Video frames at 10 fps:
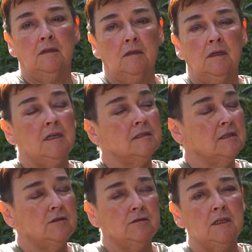Like I
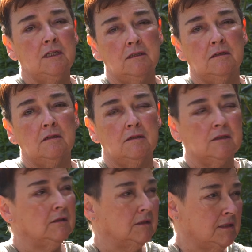said, you need
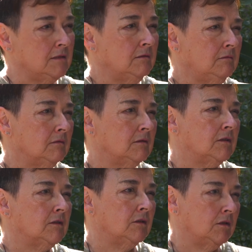to listen,
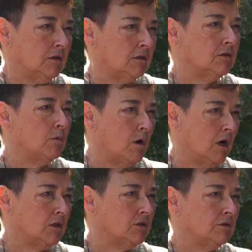to look, to
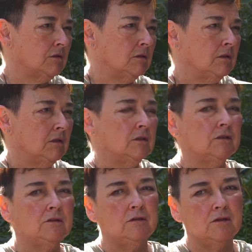watch,
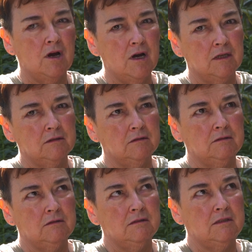to not
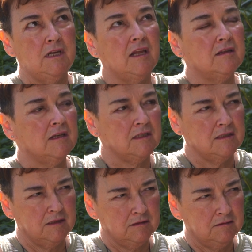take things
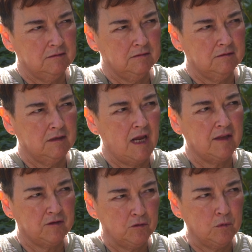at
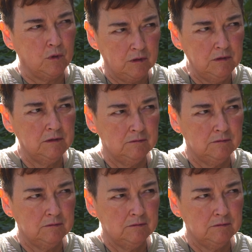their word.